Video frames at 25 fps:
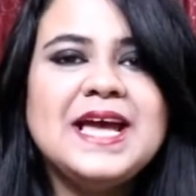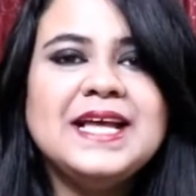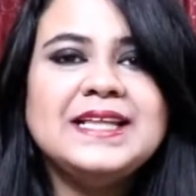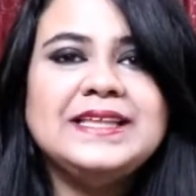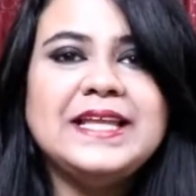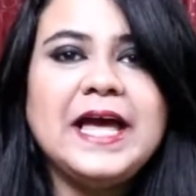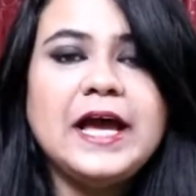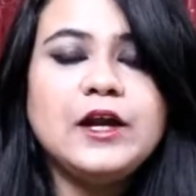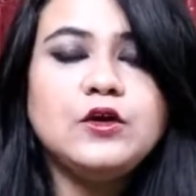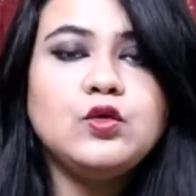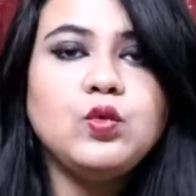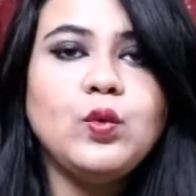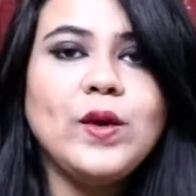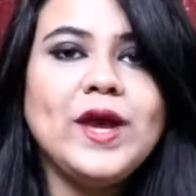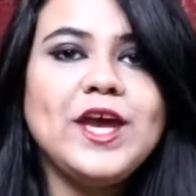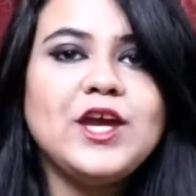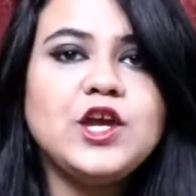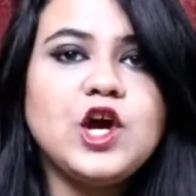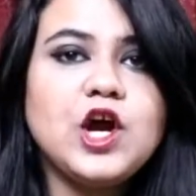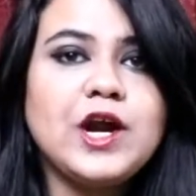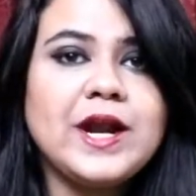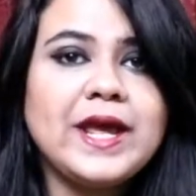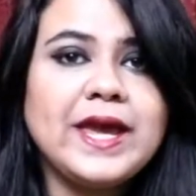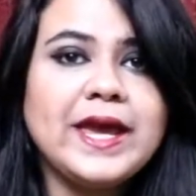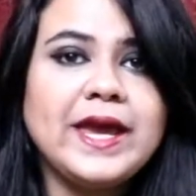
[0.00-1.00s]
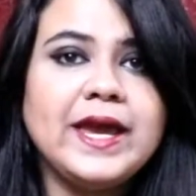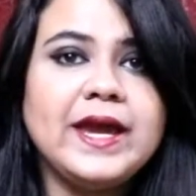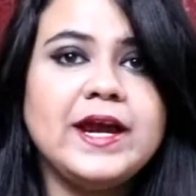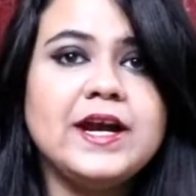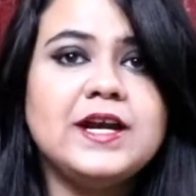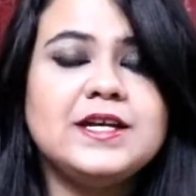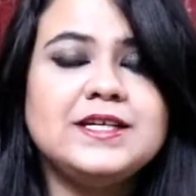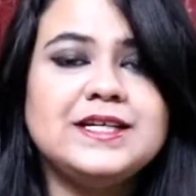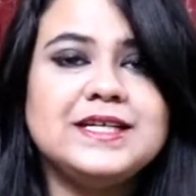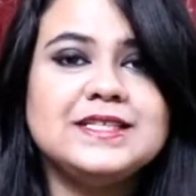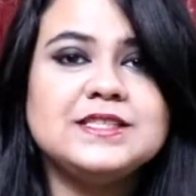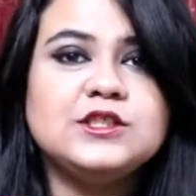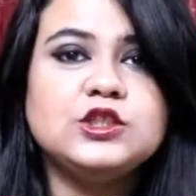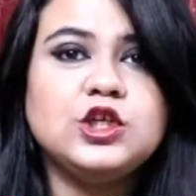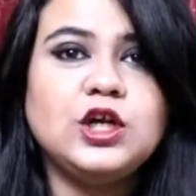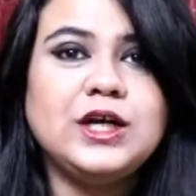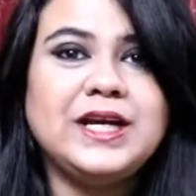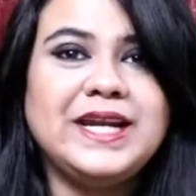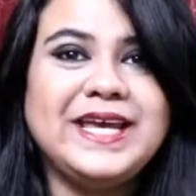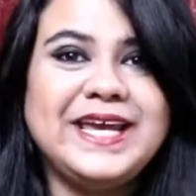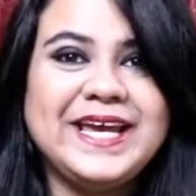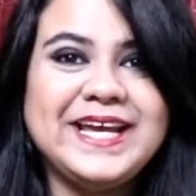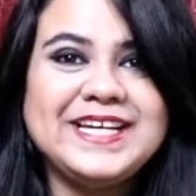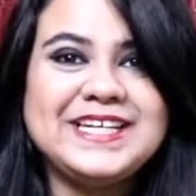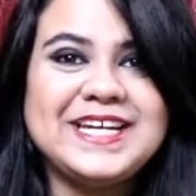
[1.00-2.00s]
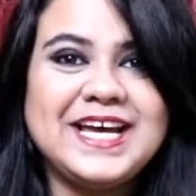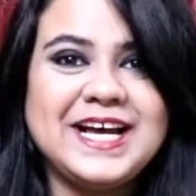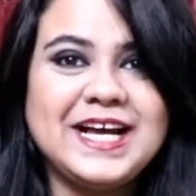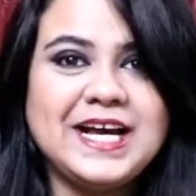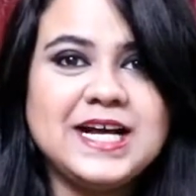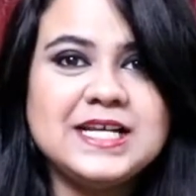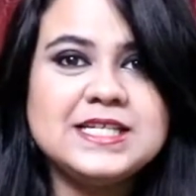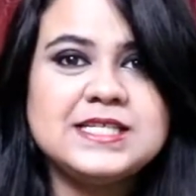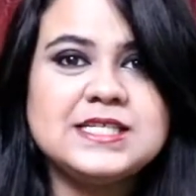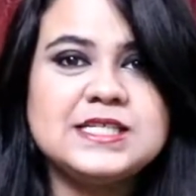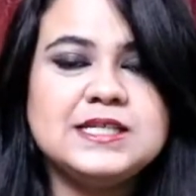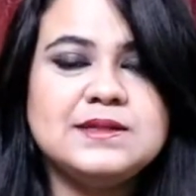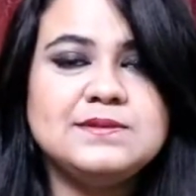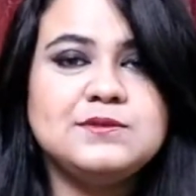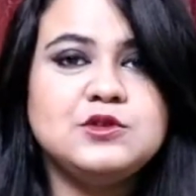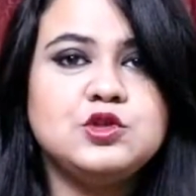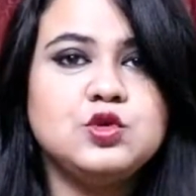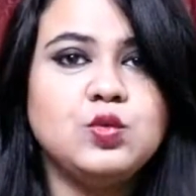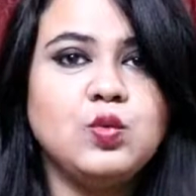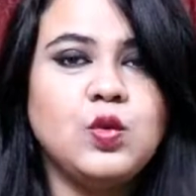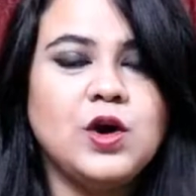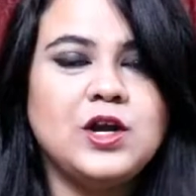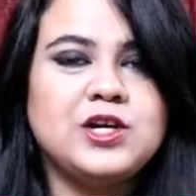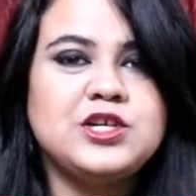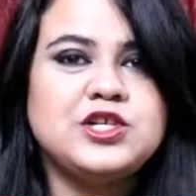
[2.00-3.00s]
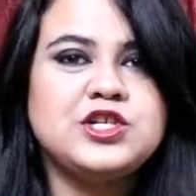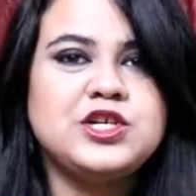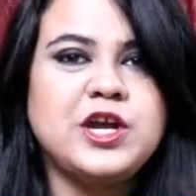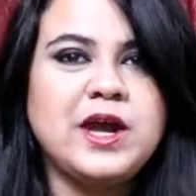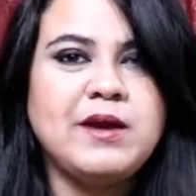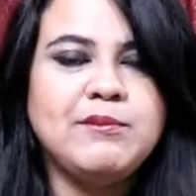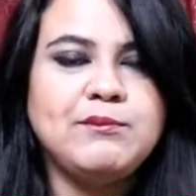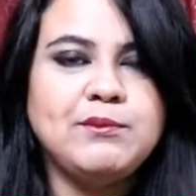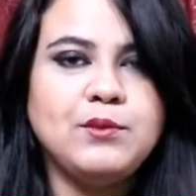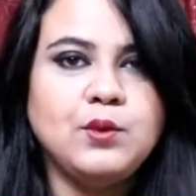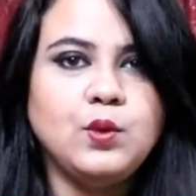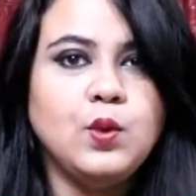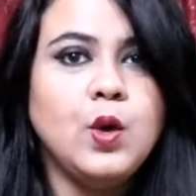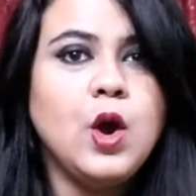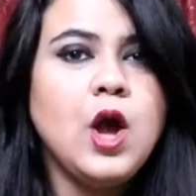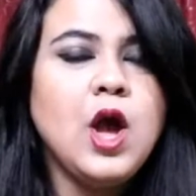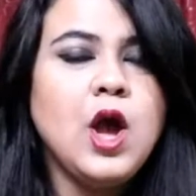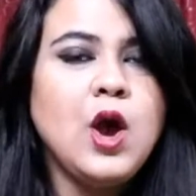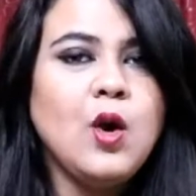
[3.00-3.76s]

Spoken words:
That way your hair does not get accustomed to one shampoo.